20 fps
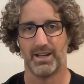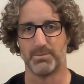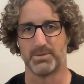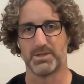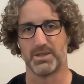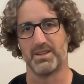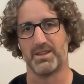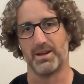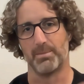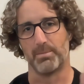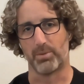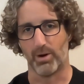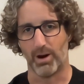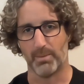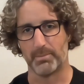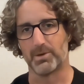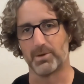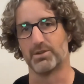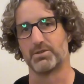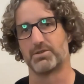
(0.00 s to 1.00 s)
So they're
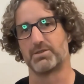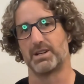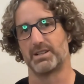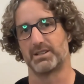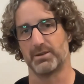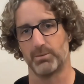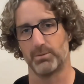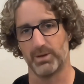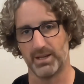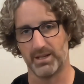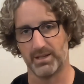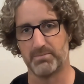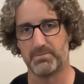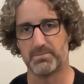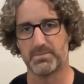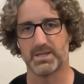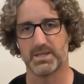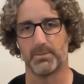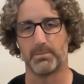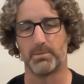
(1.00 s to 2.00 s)
prime contractor, we're
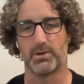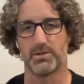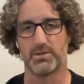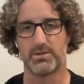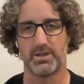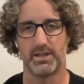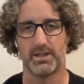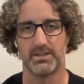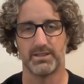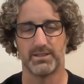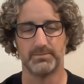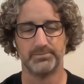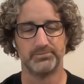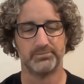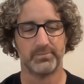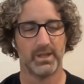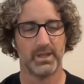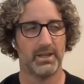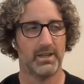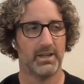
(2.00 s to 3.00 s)
subcontractor.
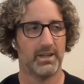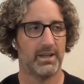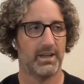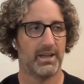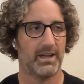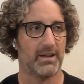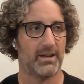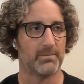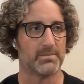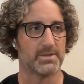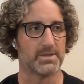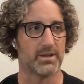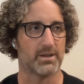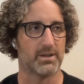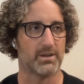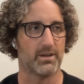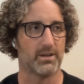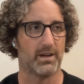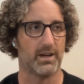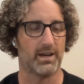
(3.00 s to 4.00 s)
And
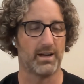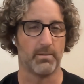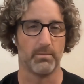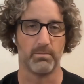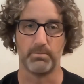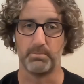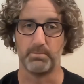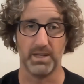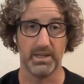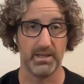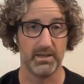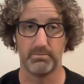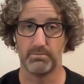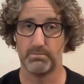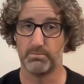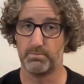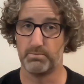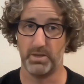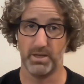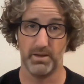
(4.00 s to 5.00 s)
I'm a
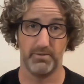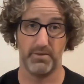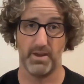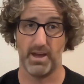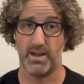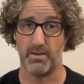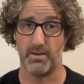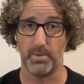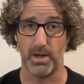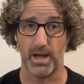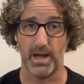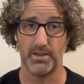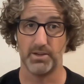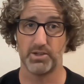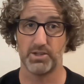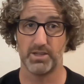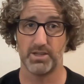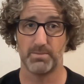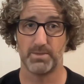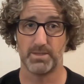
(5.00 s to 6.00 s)
big fan of
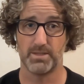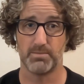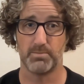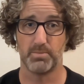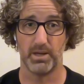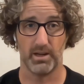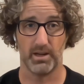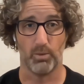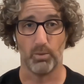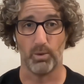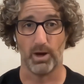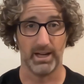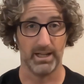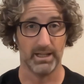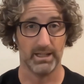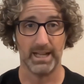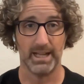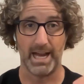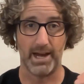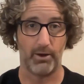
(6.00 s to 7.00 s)
partnerships as being a way to
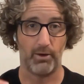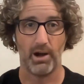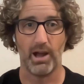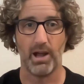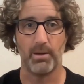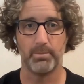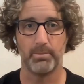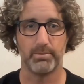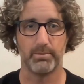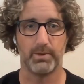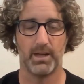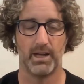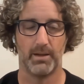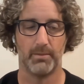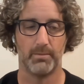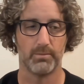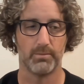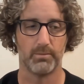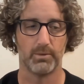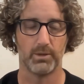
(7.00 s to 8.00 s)
ladder up
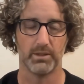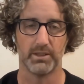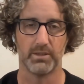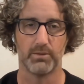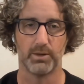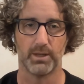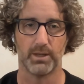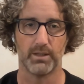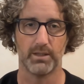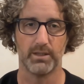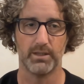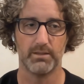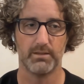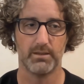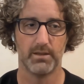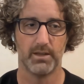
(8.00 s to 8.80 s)
really quickly.